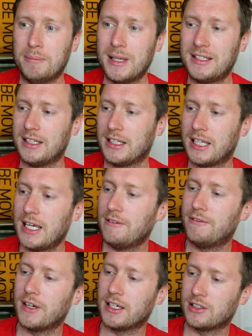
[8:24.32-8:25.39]
missing
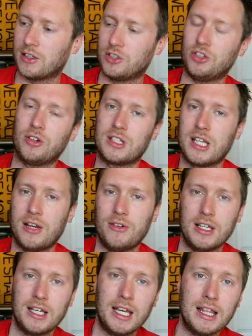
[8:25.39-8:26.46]
key figures like John
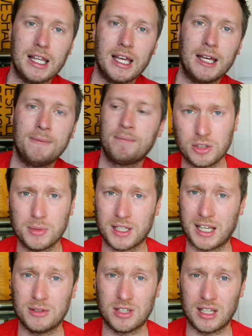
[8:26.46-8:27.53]
Terry in there. Some
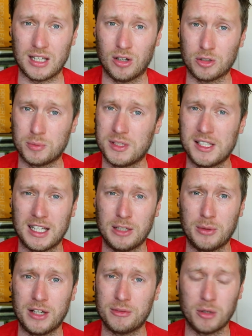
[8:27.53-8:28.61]
of the games that they lost,
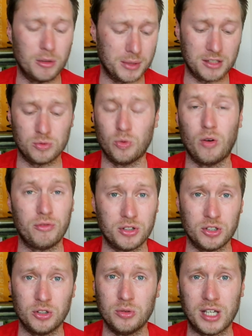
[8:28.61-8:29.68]
particularly away from home against
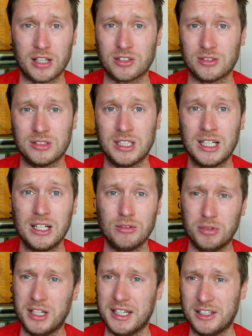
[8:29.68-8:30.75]
Watford and Newcastle,
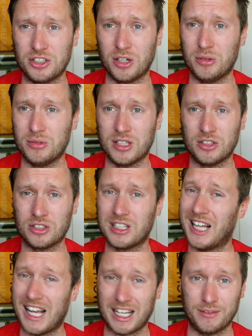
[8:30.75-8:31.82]
really showed the
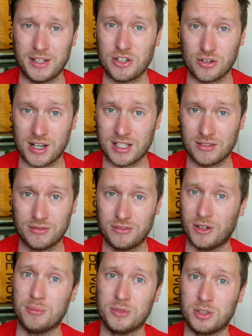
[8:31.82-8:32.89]
just lack of interest
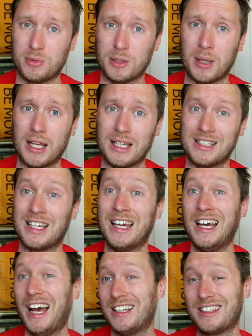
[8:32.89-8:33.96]
from some of the players.
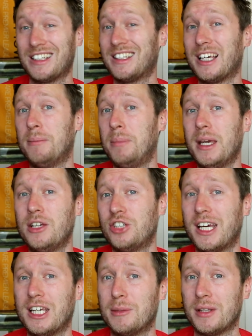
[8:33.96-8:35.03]
And it's going to take a big
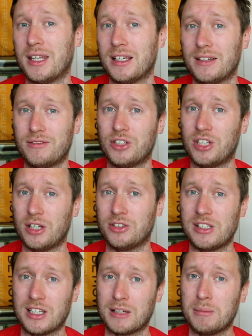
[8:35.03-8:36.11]
shake-up, I think, for
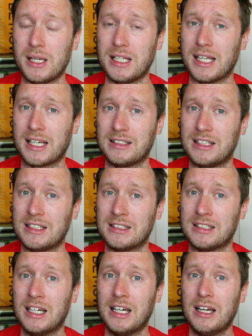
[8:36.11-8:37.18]
Chelsea to compete next
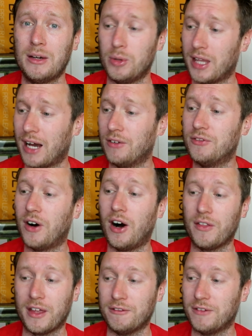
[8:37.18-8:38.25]
season with how
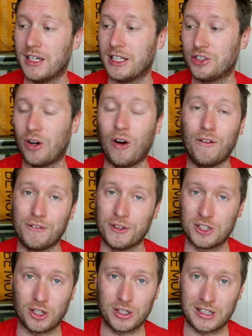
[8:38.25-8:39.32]
far they finished
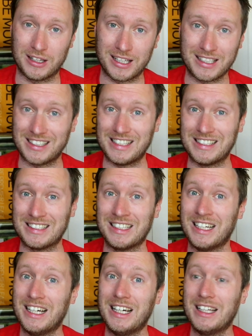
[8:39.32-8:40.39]
off the title this
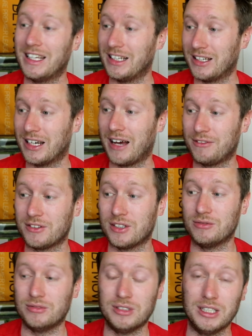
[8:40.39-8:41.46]
season. They're going to have
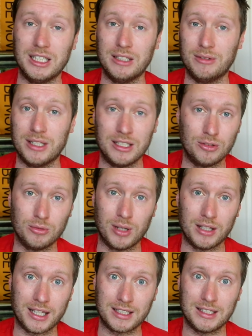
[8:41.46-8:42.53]
to really, really do
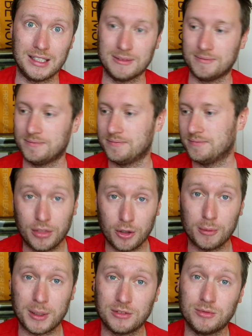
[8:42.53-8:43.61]
well next season. In
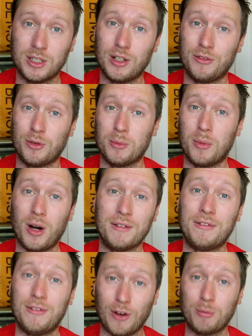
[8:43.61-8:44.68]
third place in real life were my
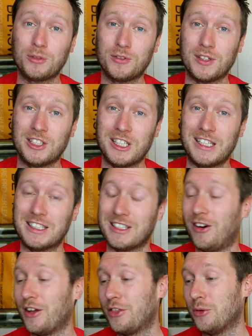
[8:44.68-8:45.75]
flops for the
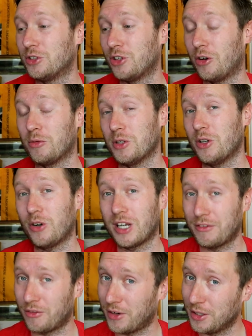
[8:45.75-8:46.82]
season. I thought Tottenham were not
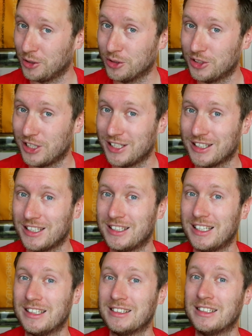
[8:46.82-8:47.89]
going to have a very good season this
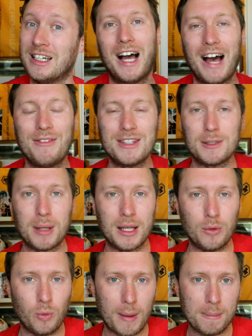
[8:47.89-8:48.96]
season. Having to play
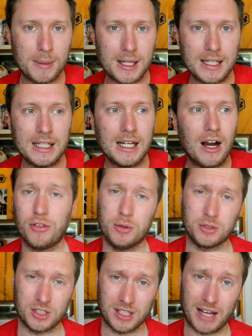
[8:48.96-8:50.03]
at Wembley, I
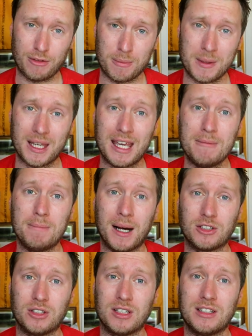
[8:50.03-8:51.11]
thought it was going to have a big
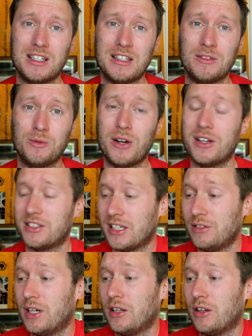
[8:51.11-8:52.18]
impact on their season. Whereas
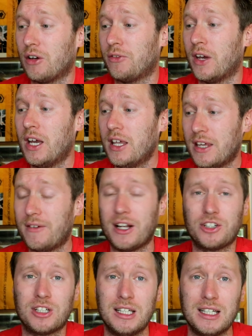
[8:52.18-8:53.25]
in real life, they've
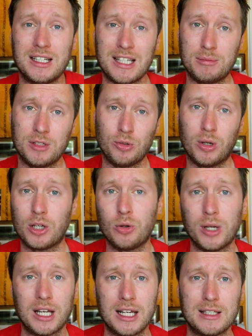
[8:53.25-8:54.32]
actually adapted quite
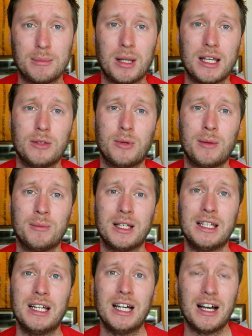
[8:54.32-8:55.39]
quickly to playing at
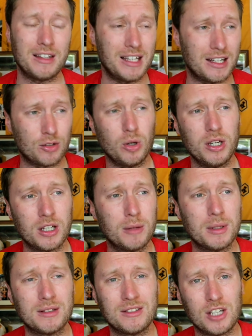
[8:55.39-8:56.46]
Wembley. I think they had quite a
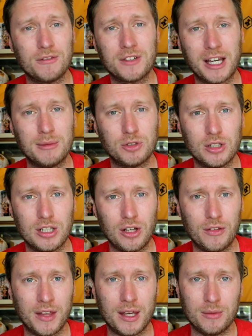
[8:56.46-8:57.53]
couple of tough games
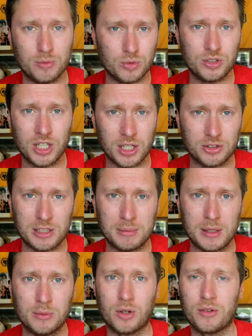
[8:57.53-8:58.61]
early on there, Chelsea
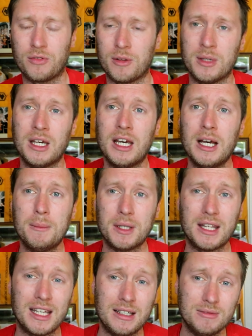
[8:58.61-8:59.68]
being one of them.
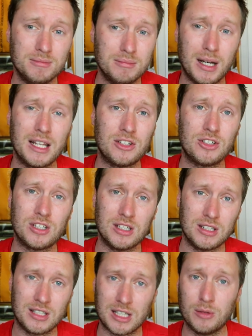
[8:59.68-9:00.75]
But they managed
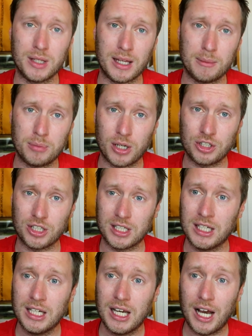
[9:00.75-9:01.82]
to deal with that
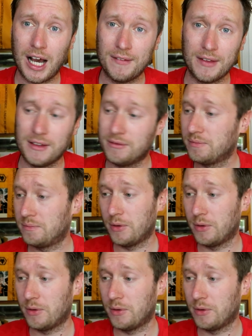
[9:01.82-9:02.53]
pressure and they've